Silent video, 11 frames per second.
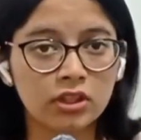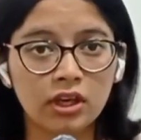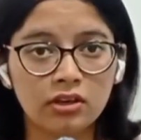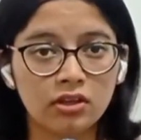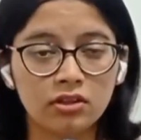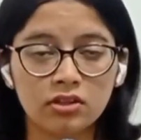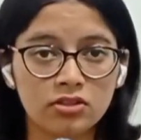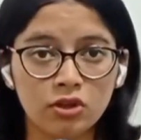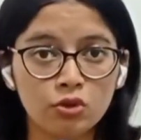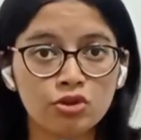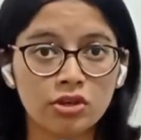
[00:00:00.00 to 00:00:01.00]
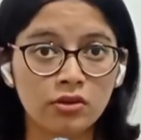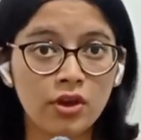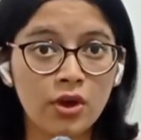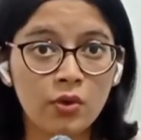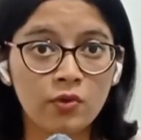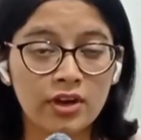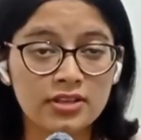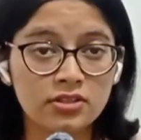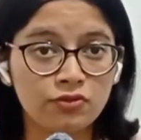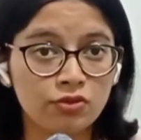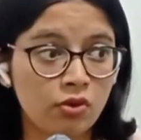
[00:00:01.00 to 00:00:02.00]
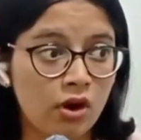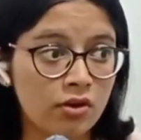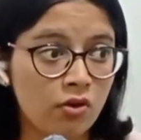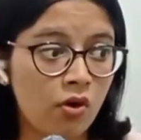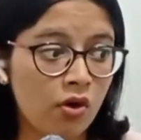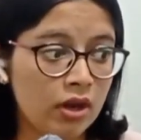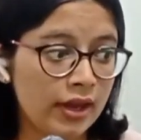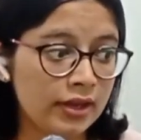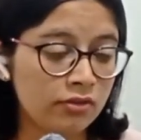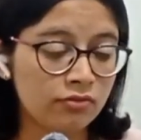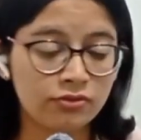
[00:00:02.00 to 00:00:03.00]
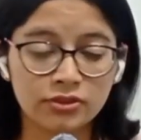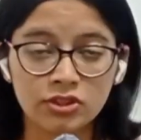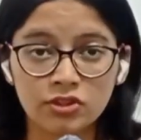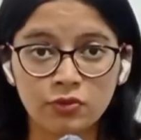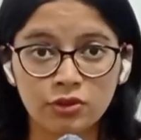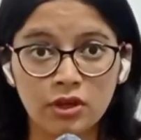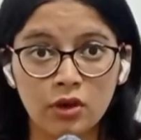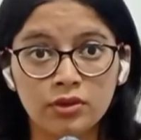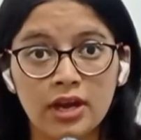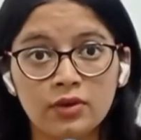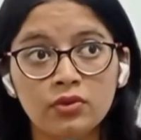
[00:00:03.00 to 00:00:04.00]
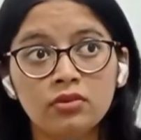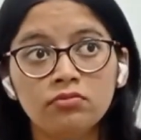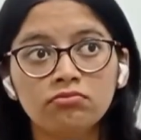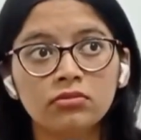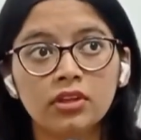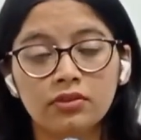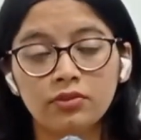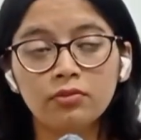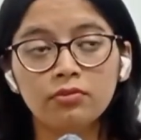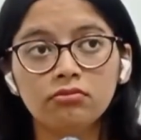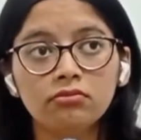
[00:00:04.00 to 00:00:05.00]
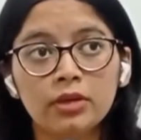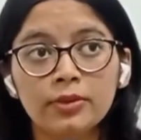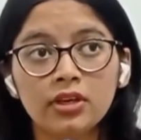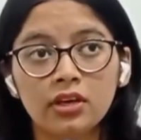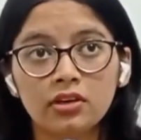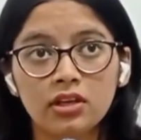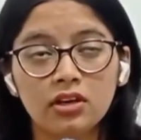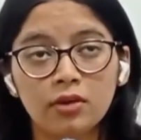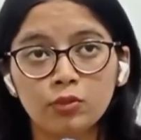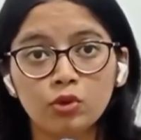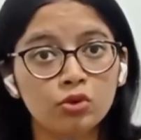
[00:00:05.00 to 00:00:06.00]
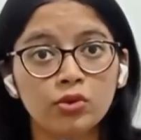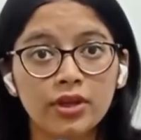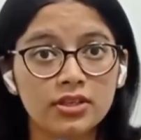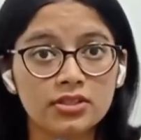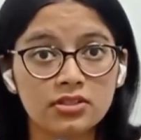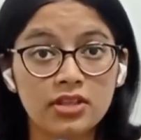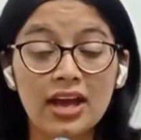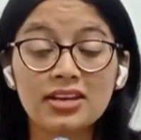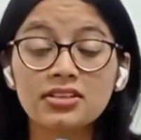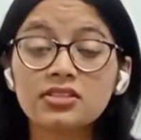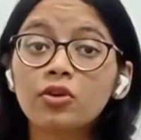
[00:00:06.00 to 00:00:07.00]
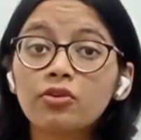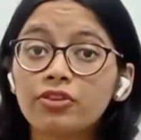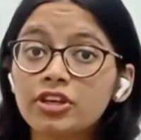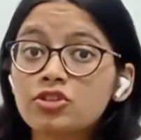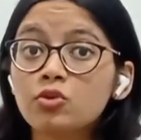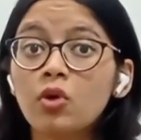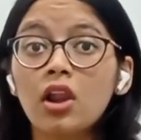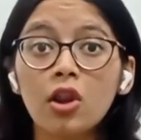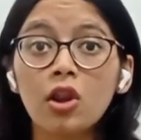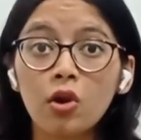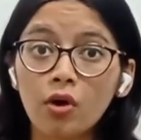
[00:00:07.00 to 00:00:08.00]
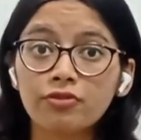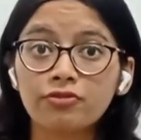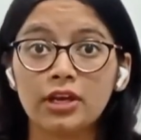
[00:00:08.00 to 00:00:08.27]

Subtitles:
getting the solution. Whereas if you are online searching for the doubt, that will maybe can take up to 2 days. That's going to waste you a lot of